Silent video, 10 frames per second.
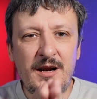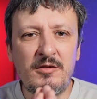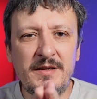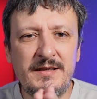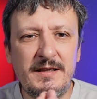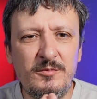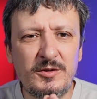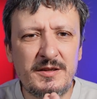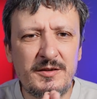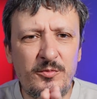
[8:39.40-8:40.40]
Now let's see
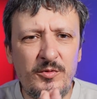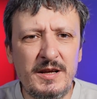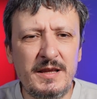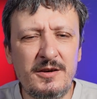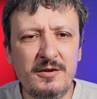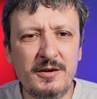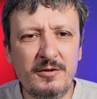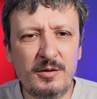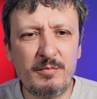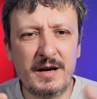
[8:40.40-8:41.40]
what's really
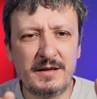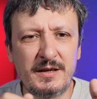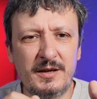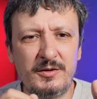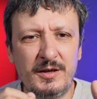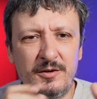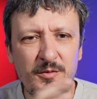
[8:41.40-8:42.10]
going on by executing